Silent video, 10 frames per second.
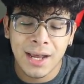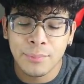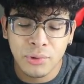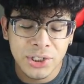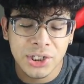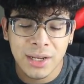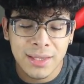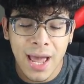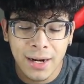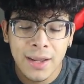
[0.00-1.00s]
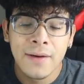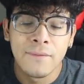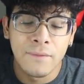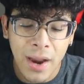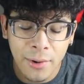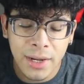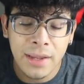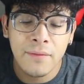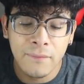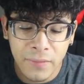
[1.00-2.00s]
I'd appreciate that
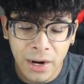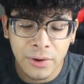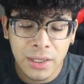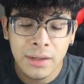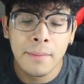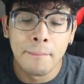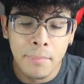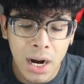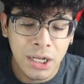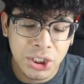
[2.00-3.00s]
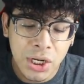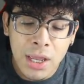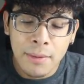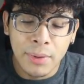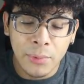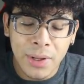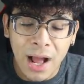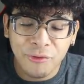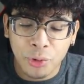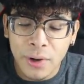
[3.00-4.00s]
very very much. But we
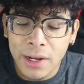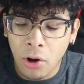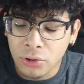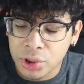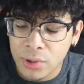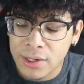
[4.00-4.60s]
got three ultra